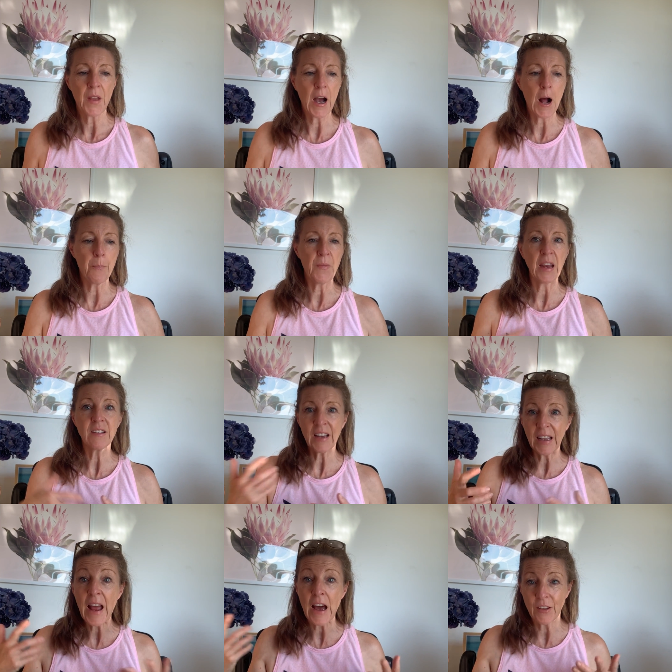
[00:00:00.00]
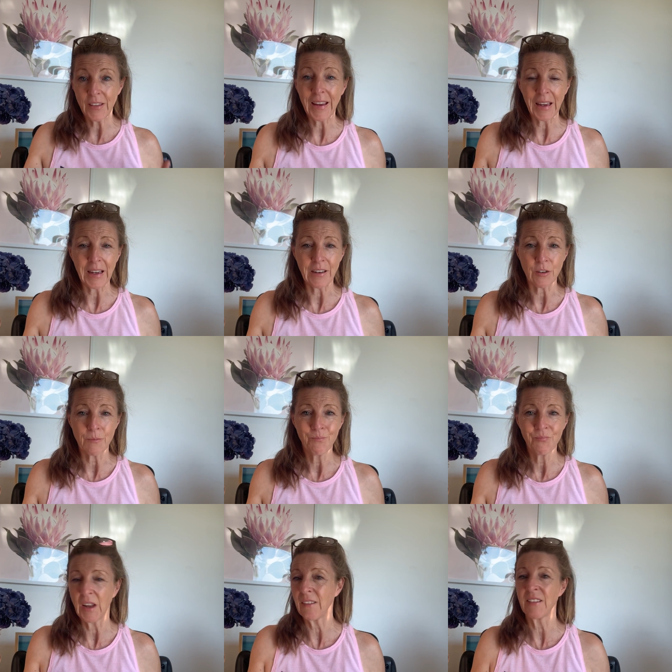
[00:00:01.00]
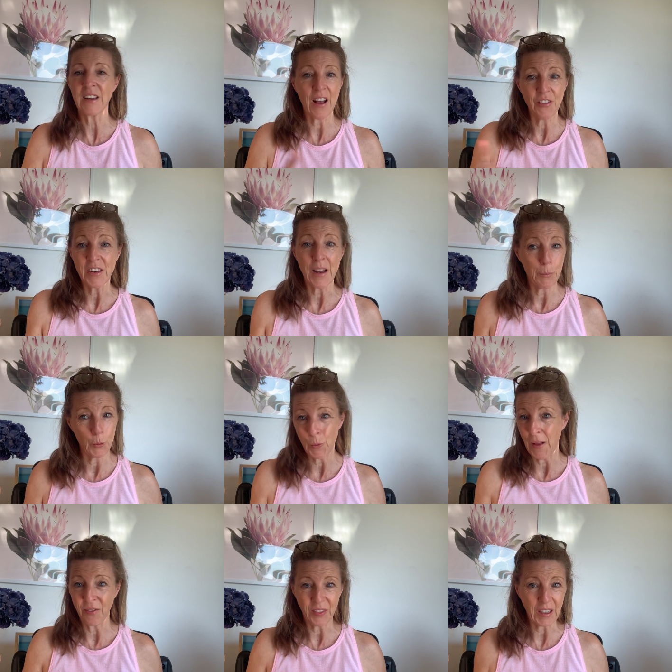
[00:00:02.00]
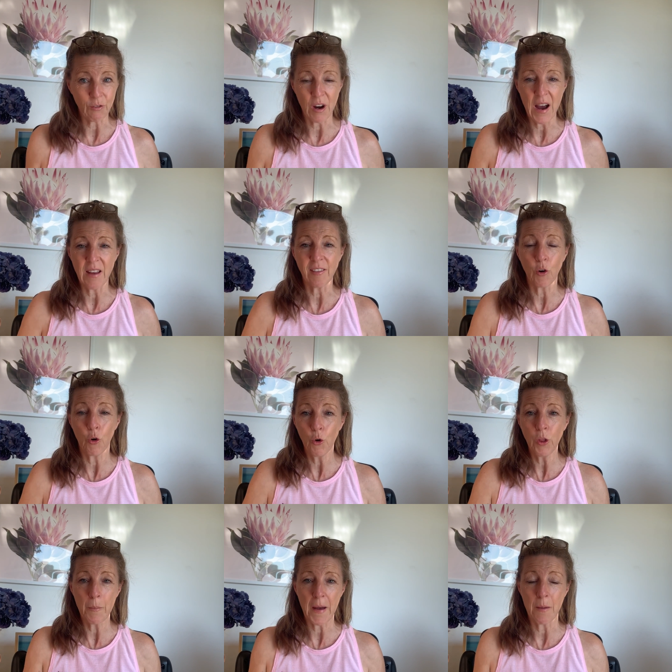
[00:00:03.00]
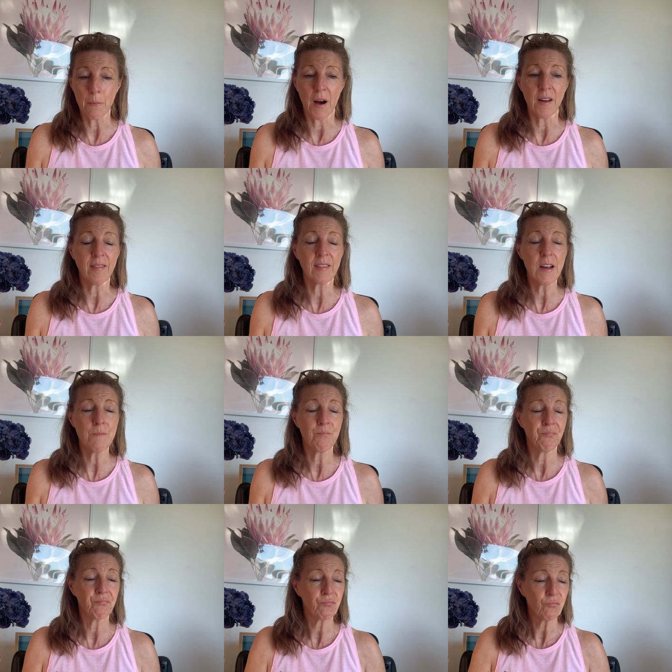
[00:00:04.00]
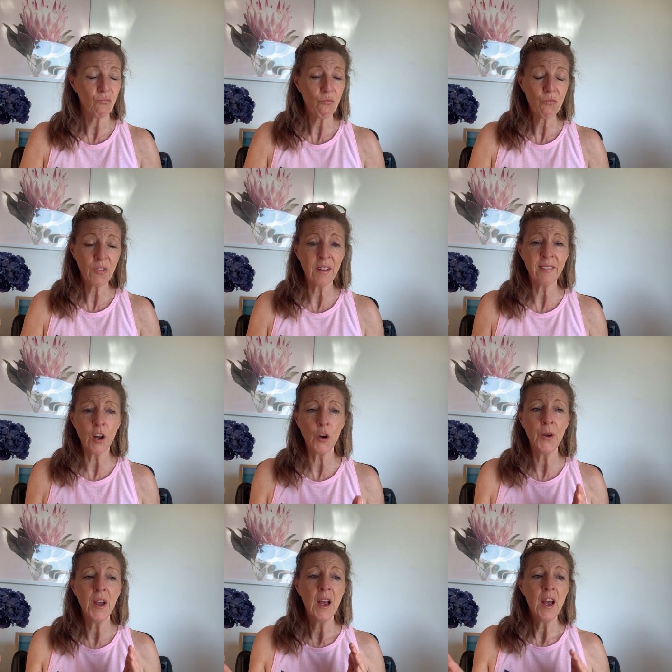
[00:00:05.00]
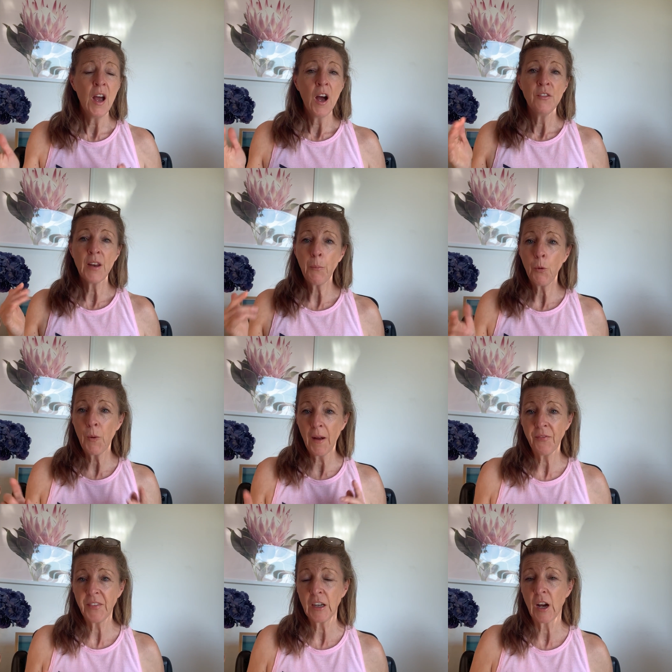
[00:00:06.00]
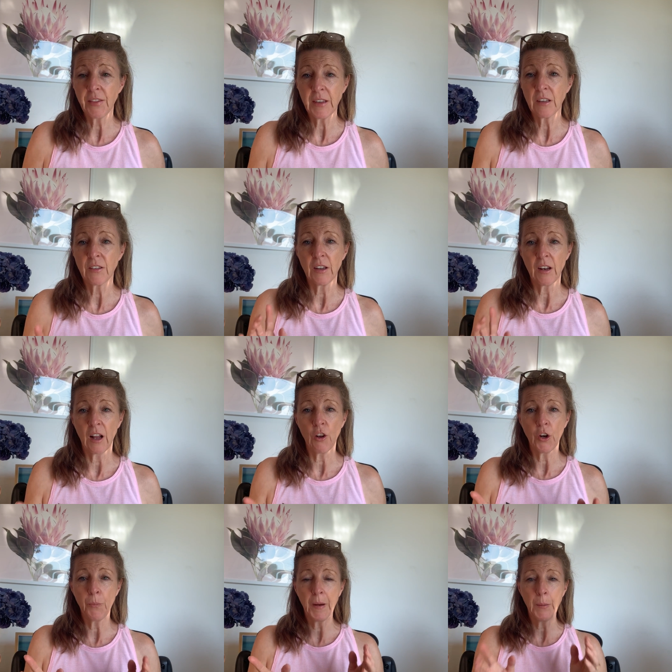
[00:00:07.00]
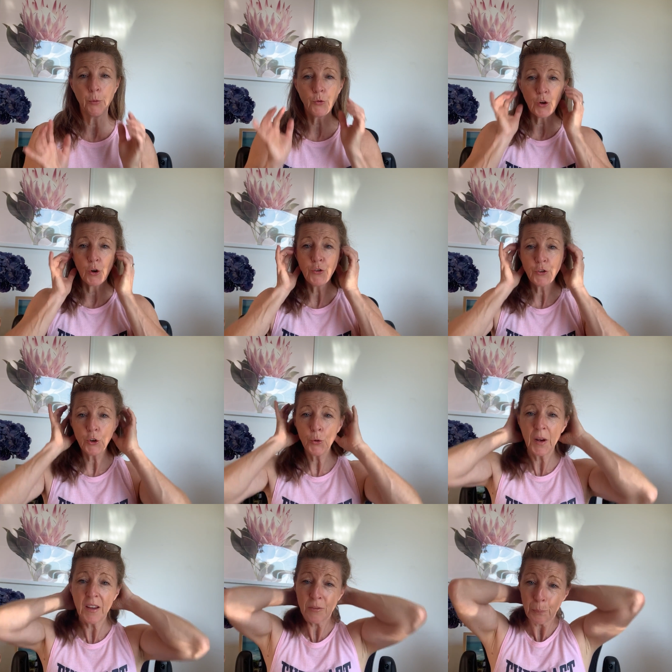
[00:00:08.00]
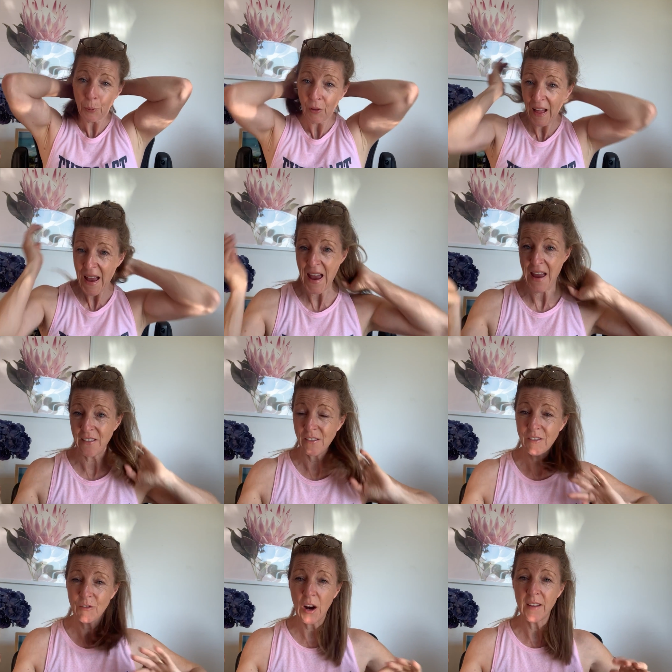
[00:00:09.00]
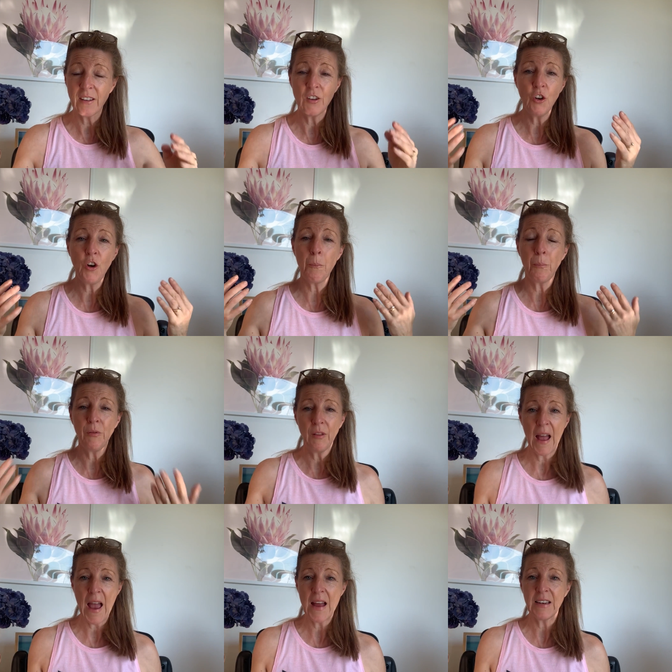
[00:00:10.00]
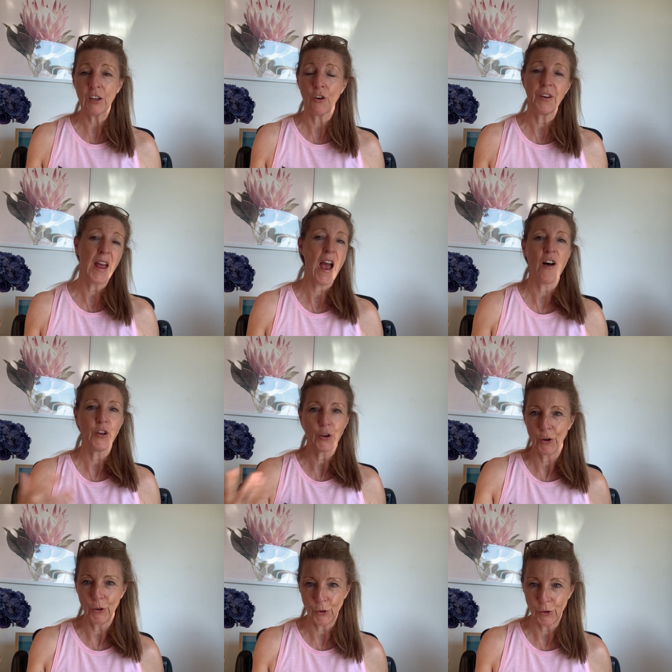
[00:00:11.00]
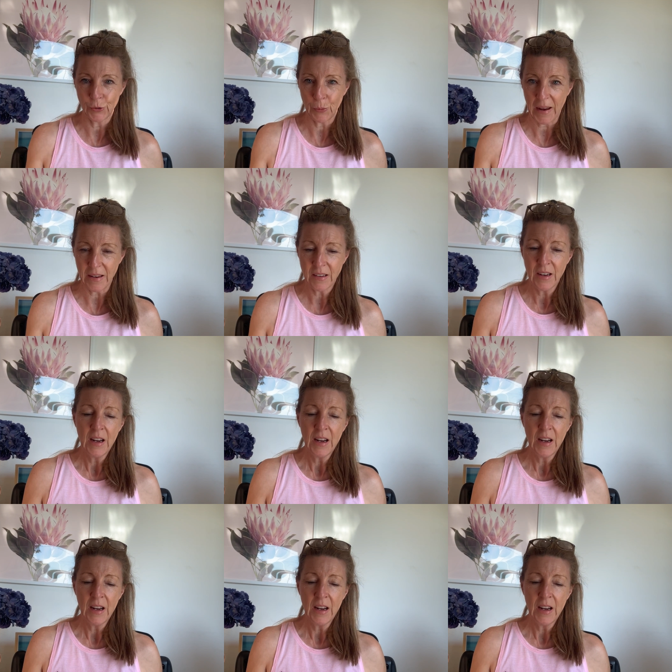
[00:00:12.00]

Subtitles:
and get out of their head. That's the other number one thing, right? It's all about mindset. So number one thing I think that a lot of people don't do is plan, right? So they're not planning on how they're going to lose weight.